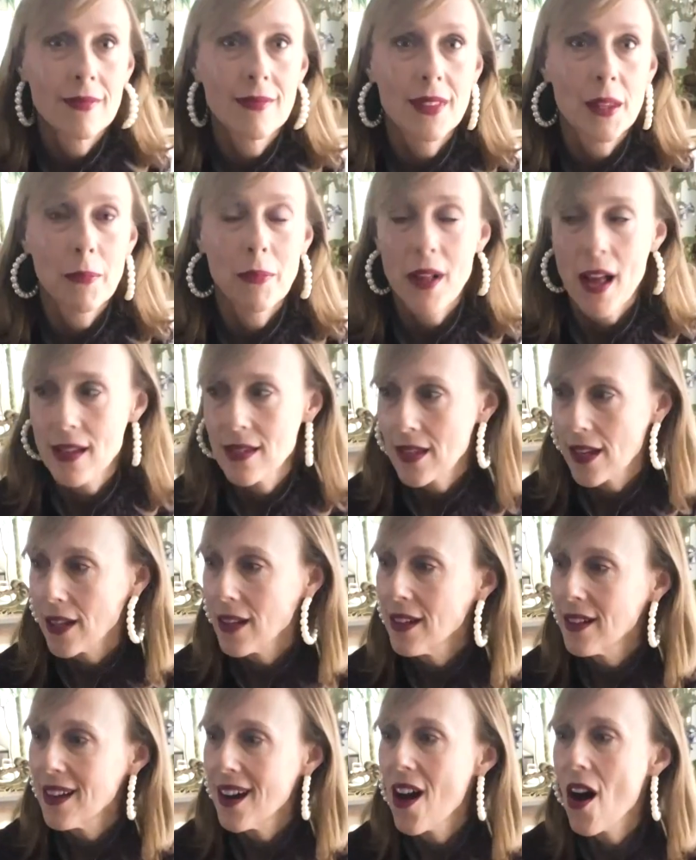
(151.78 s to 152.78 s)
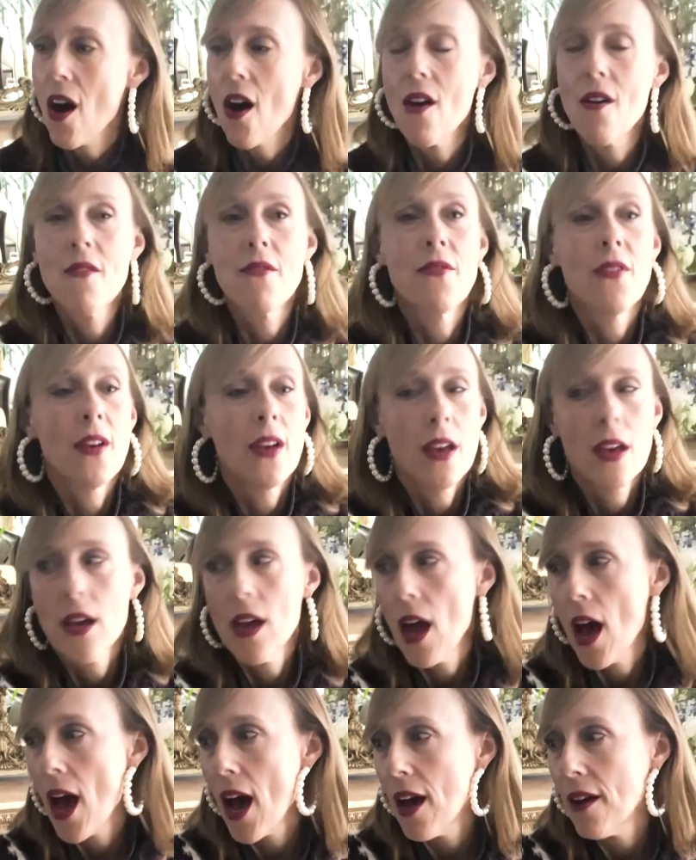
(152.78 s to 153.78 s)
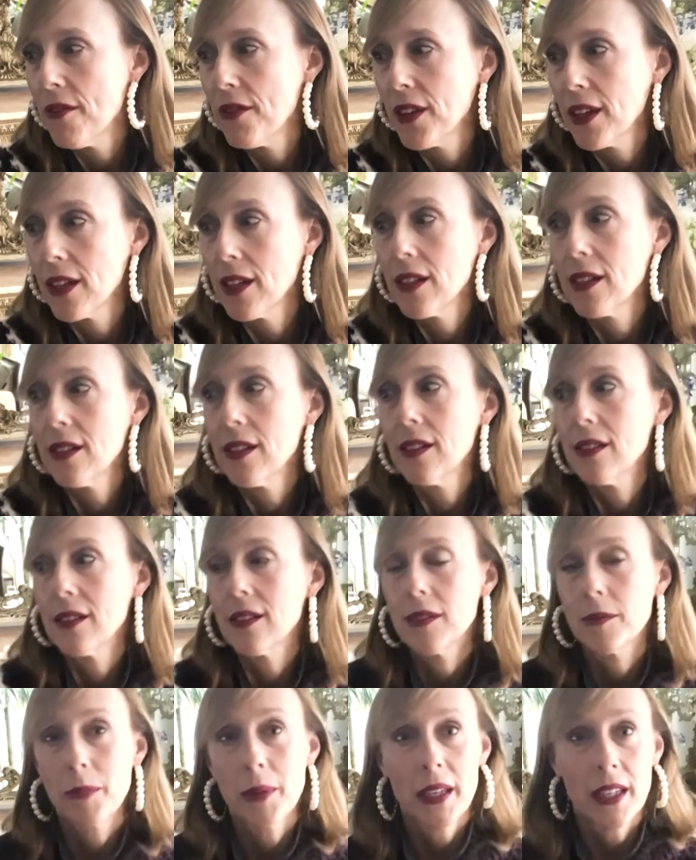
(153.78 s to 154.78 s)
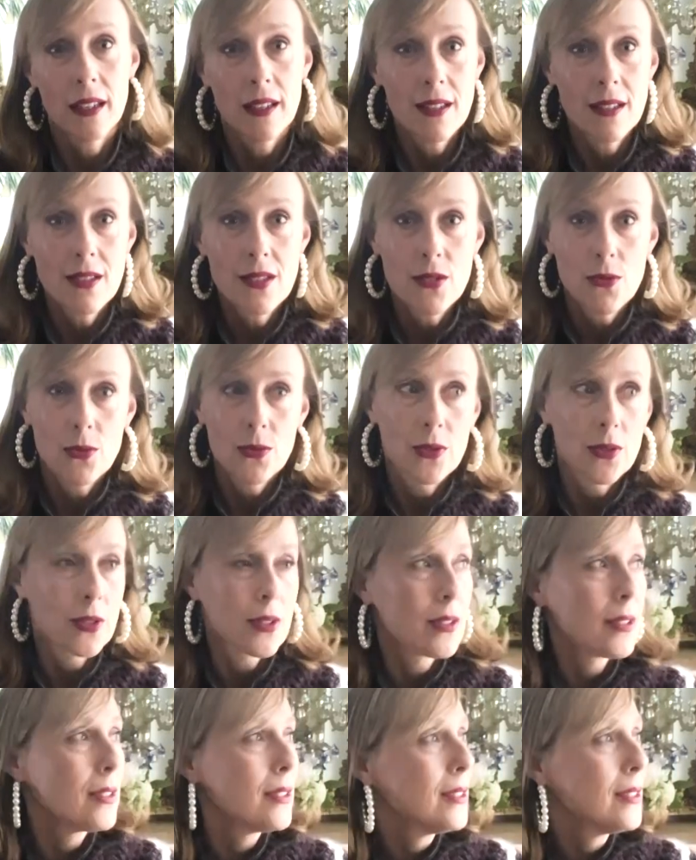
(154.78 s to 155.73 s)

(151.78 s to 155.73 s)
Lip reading: the blessing of having peace or,